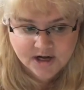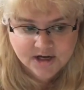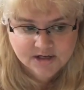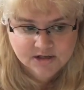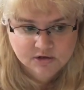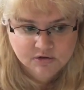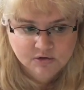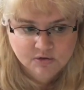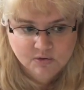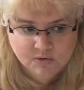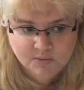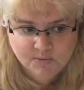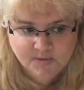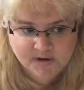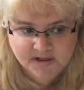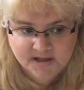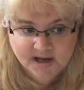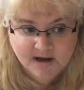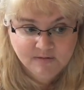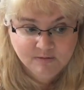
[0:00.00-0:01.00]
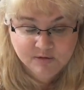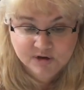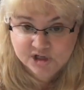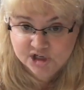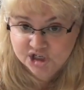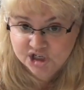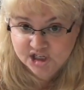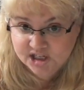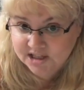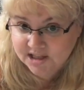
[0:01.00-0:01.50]
So, but then when
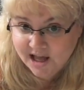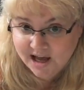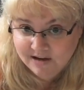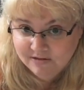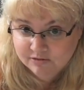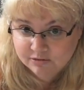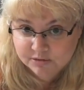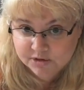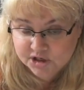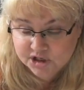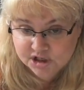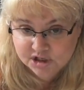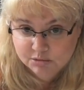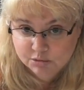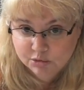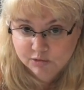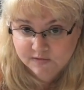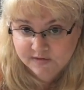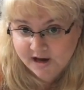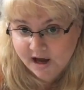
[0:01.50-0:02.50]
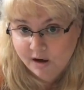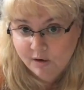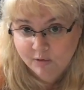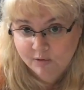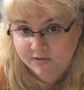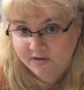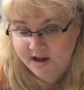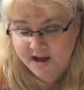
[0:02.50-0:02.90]
she left, when she moved out,